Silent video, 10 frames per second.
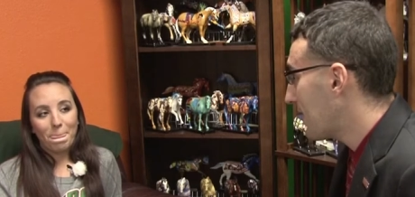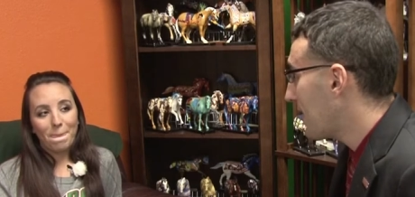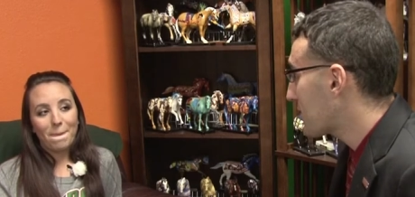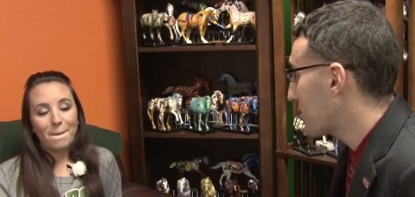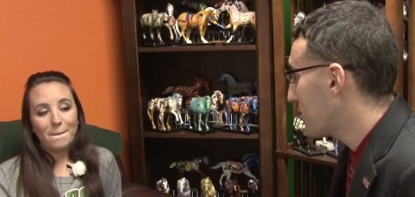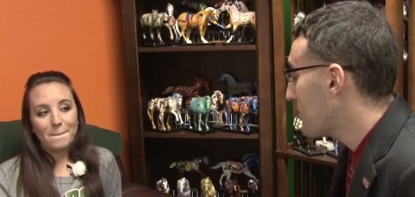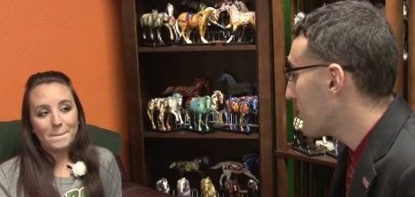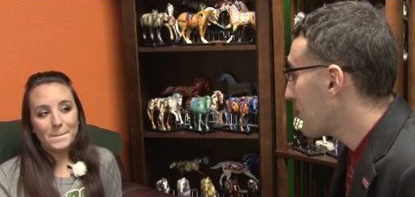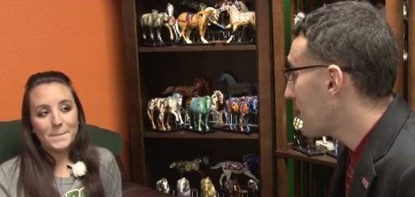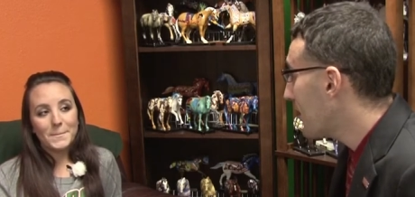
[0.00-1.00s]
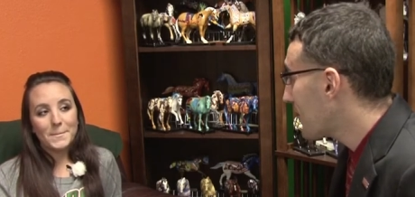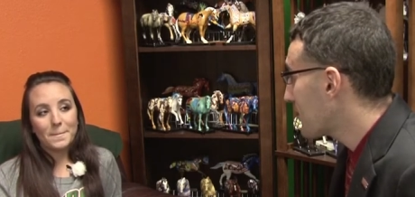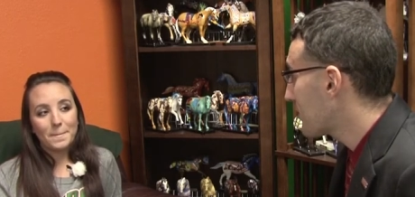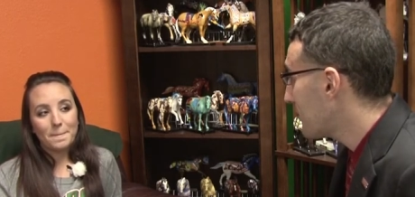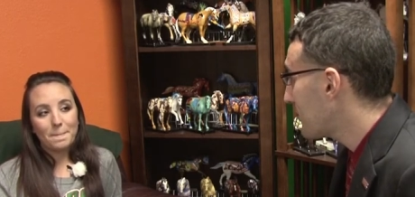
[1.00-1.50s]
Speaker 1: that last year you were the
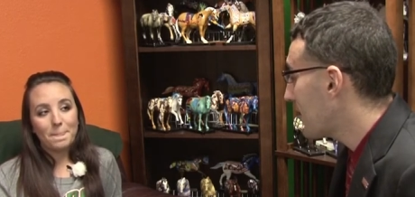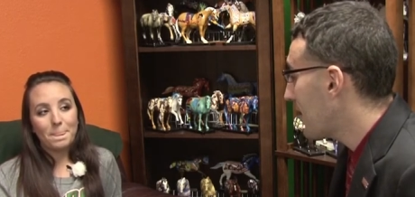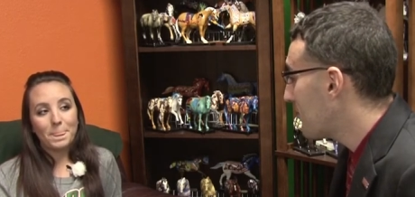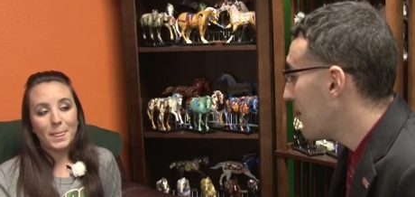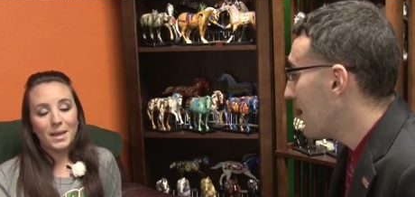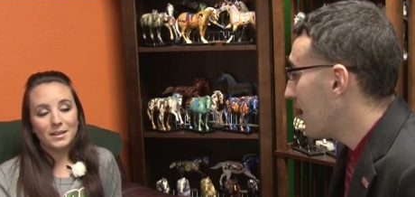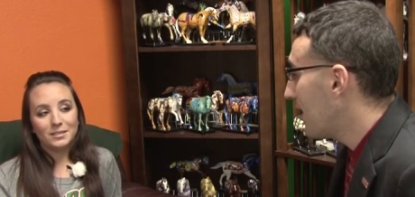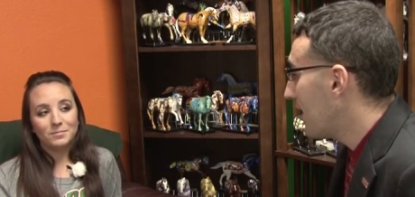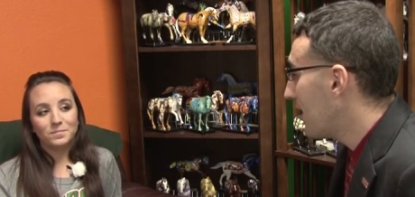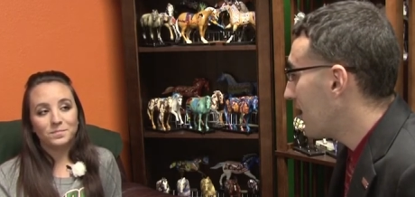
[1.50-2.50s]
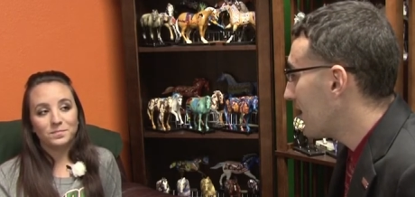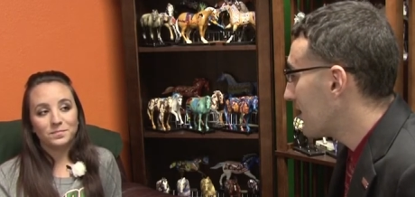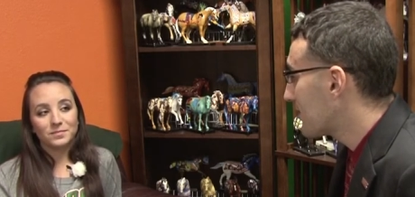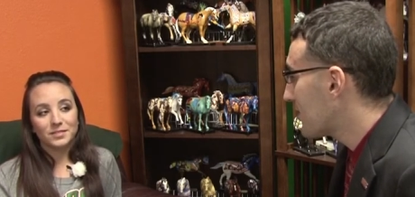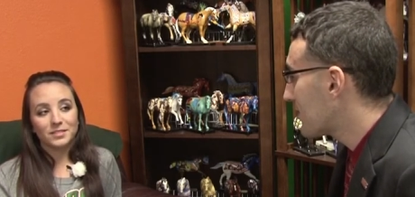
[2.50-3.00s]
youngest full-time uh,
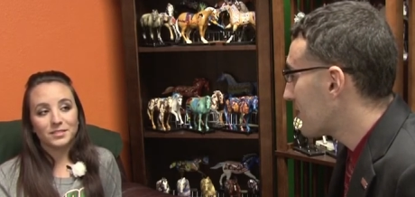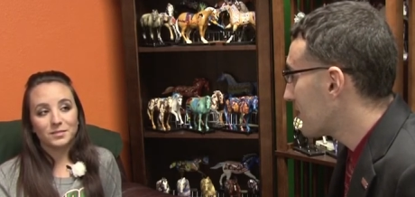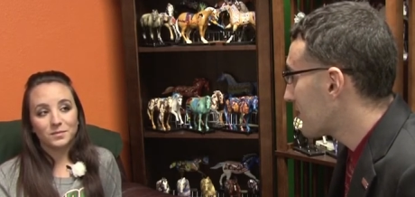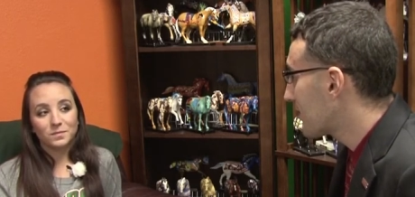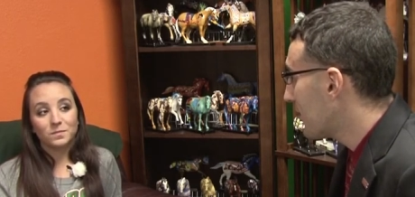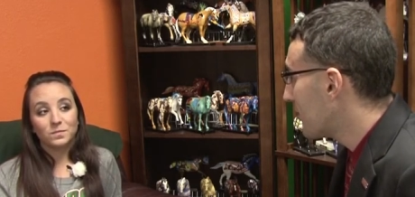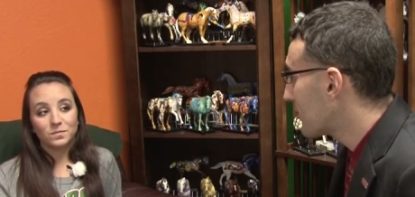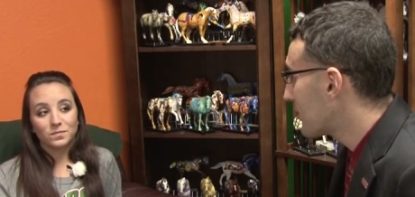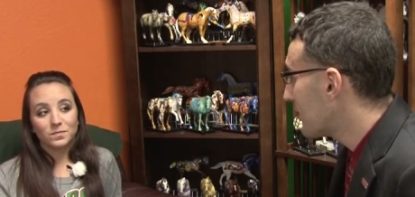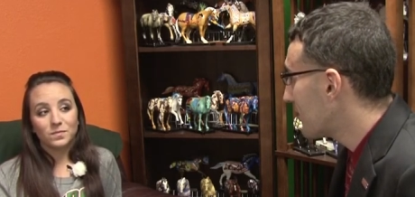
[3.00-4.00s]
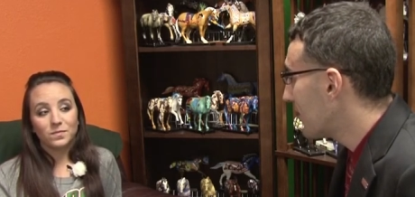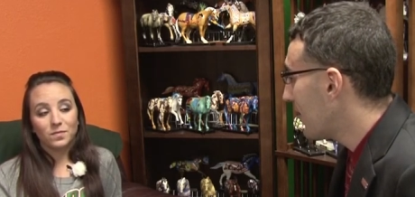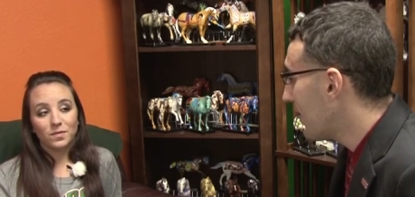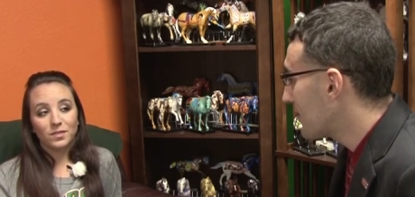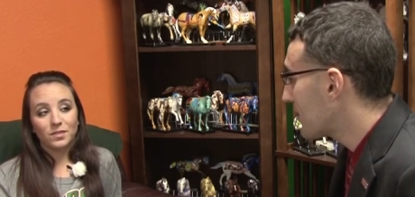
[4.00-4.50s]
assistant coach in uh,
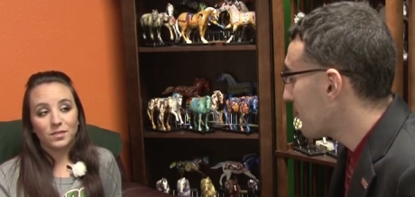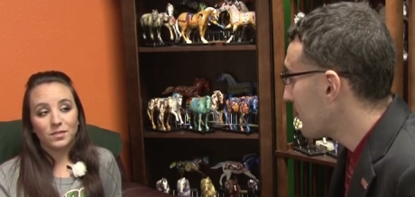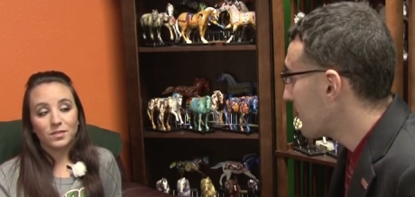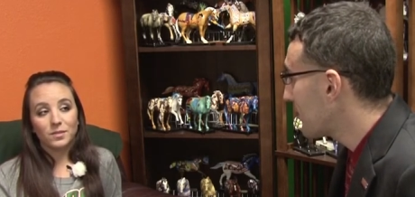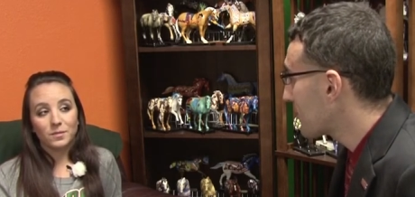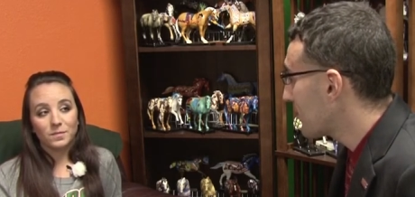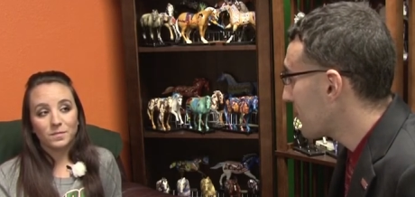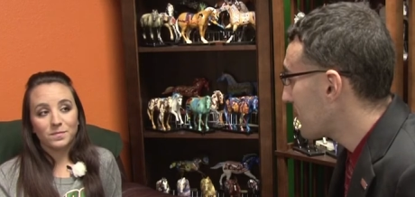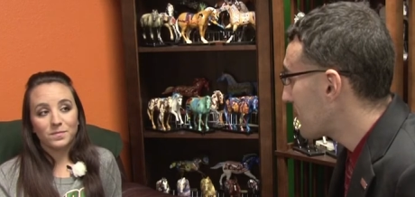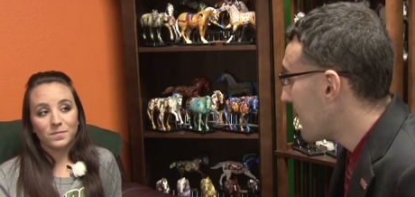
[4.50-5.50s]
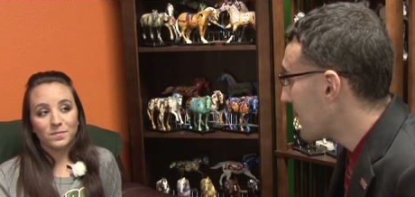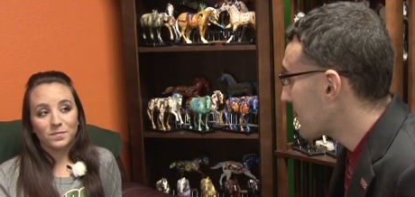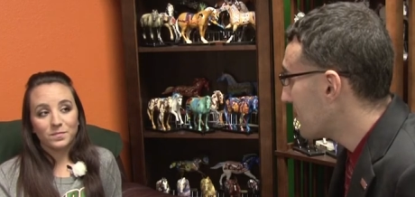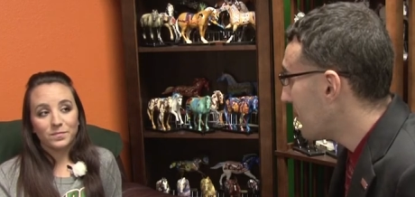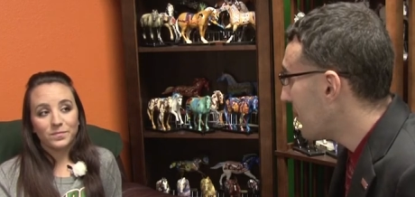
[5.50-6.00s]
N C double A Division one women's
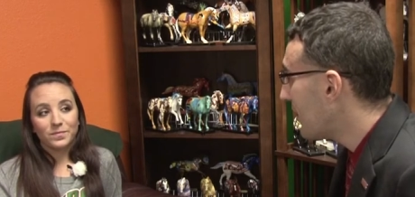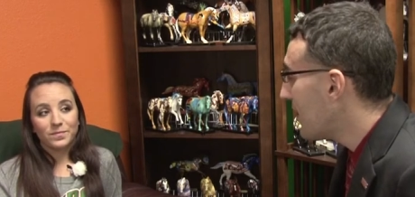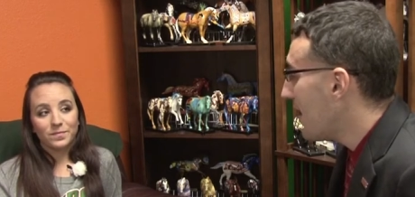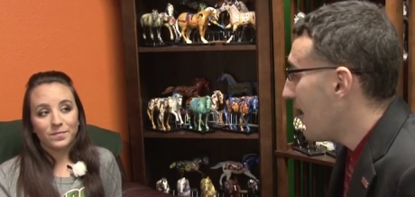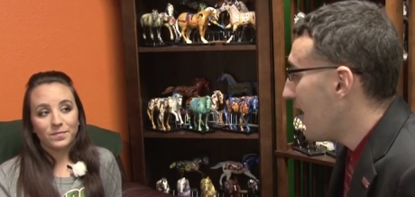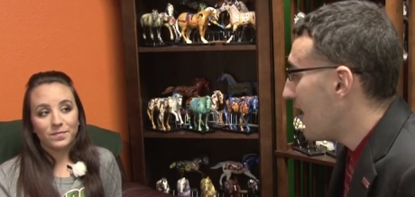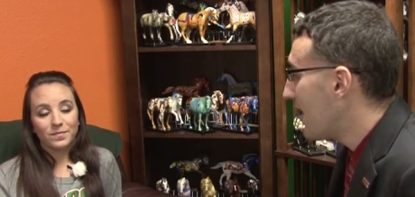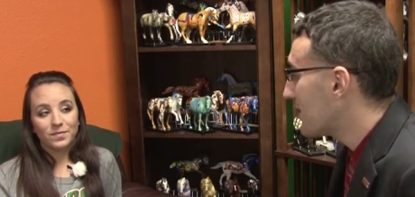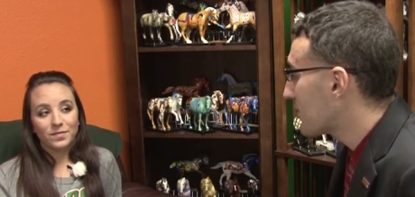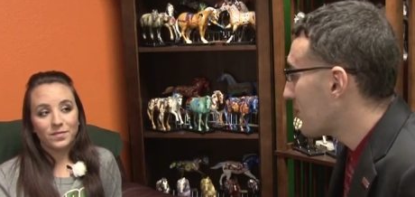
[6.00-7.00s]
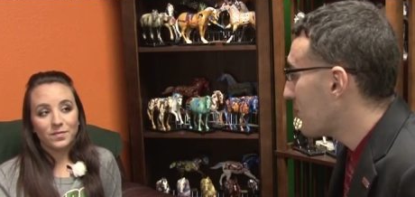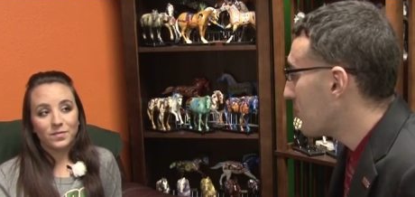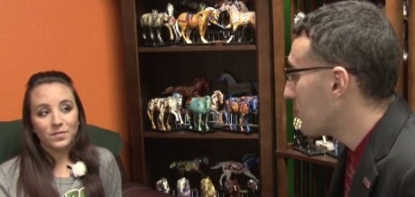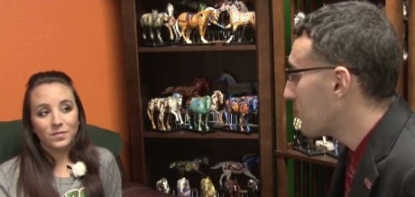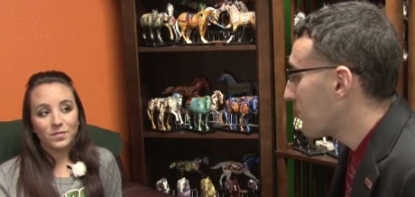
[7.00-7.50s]
basketball. Uh,
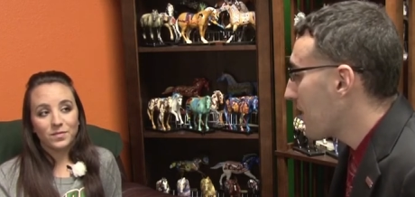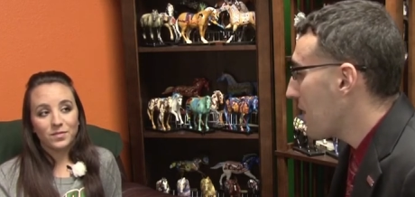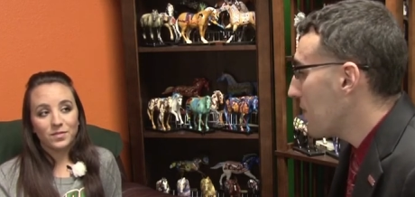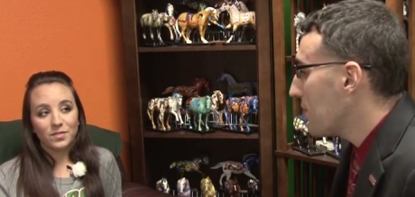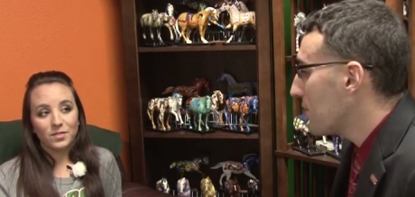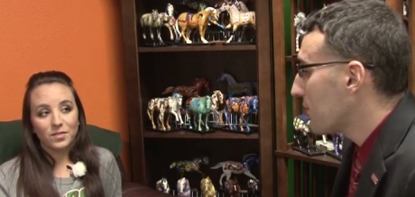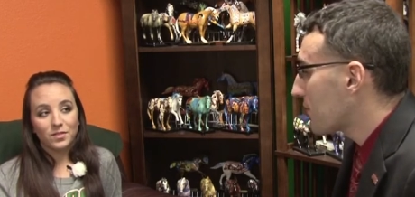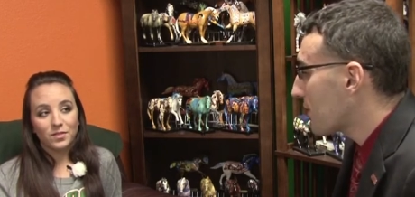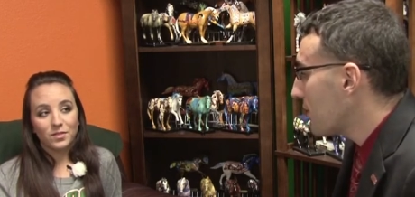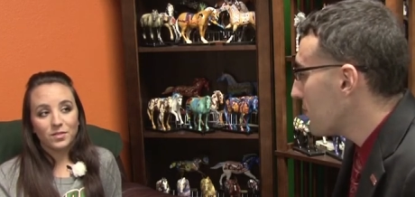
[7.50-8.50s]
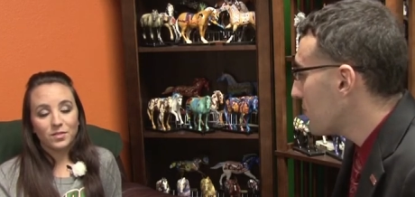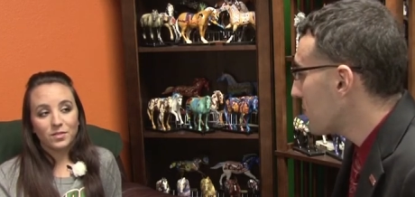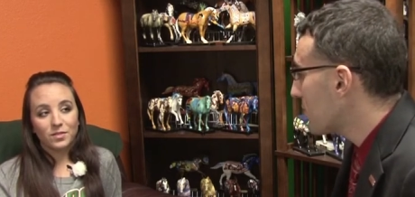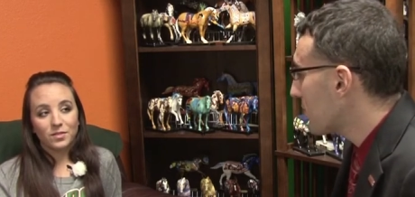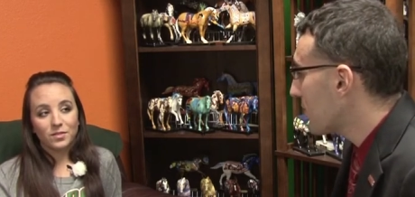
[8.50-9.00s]
so for you,
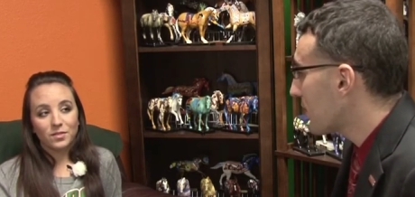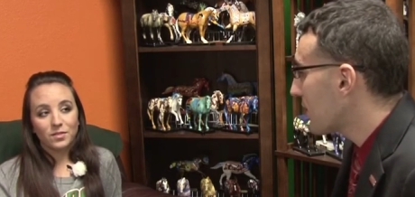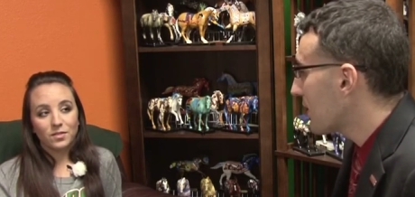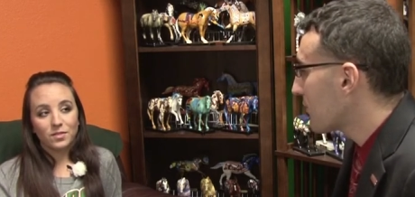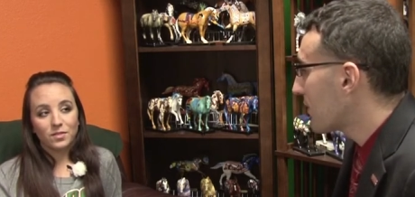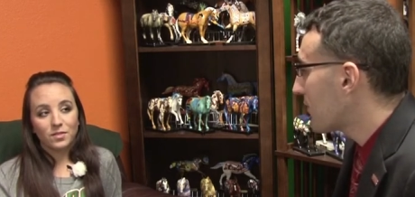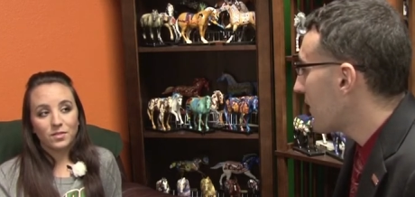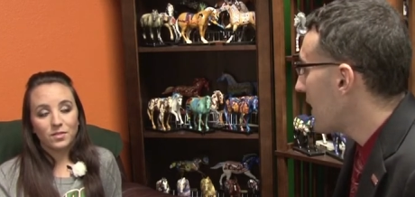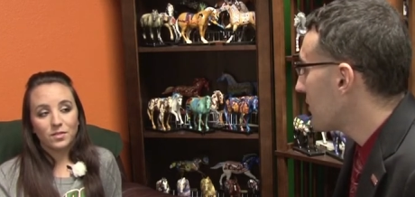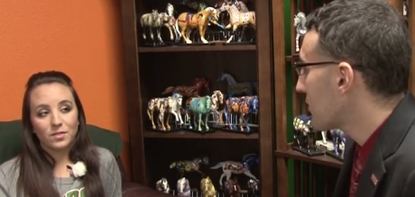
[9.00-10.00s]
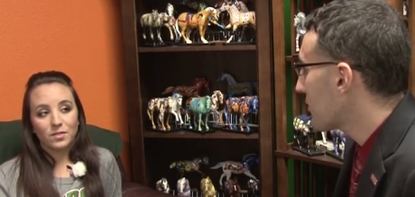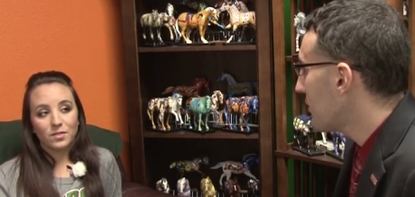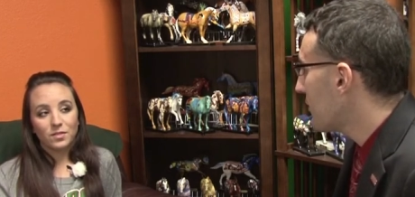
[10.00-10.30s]
when finals are